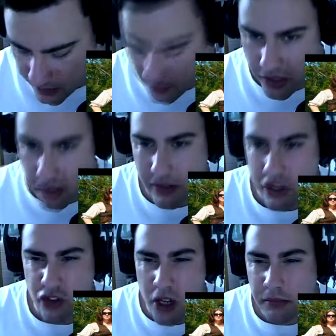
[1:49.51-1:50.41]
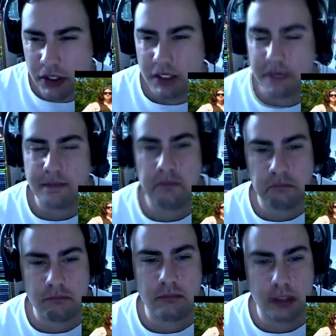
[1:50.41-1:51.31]
Thumping drums,
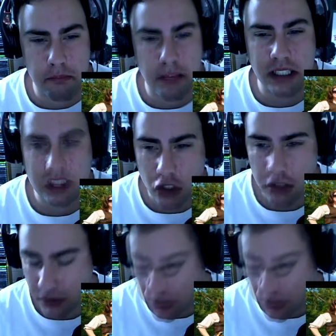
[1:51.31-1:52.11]
some bass drums.